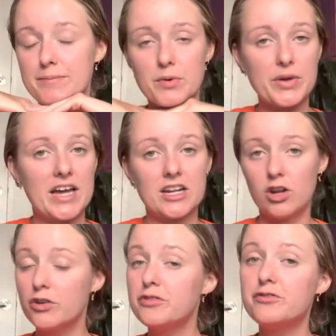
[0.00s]
We had a
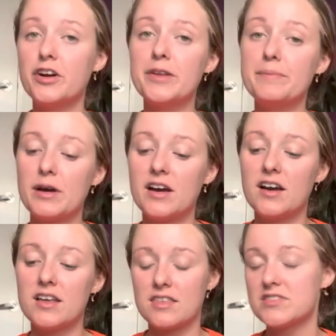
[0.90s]
lot of fun in
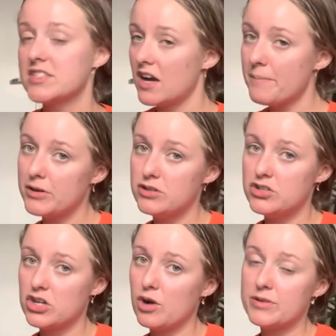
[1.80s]
Perth. I've started my new
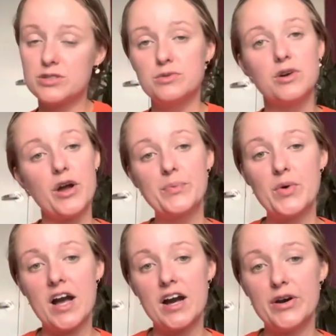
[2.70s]
job, it's all going
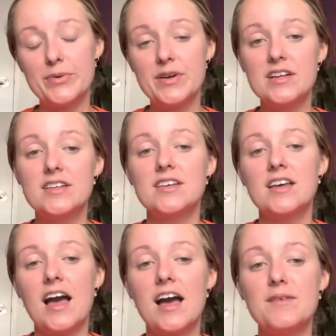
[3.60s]
well.
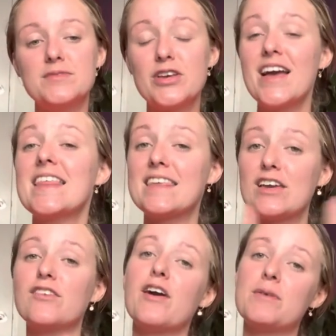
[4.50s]
So yeah, thank
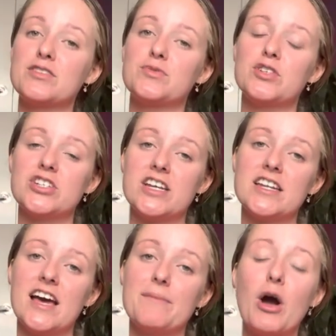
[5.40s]
you very much for watching.
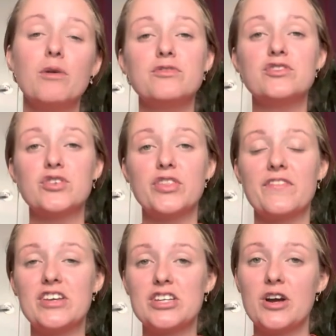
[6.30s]
I hope you enjoyed the
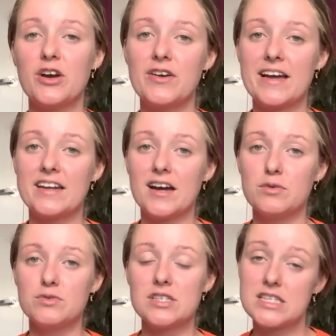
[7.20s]
video and I
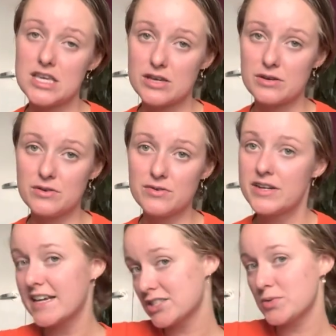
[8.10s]
will see you
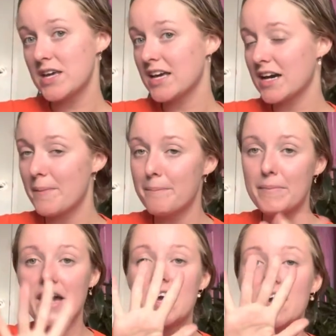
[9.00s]
next week.
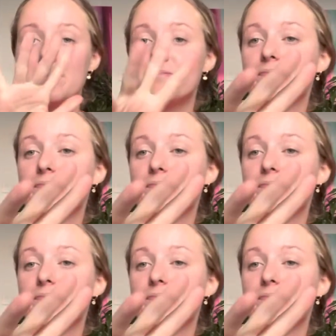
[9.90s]
Bye.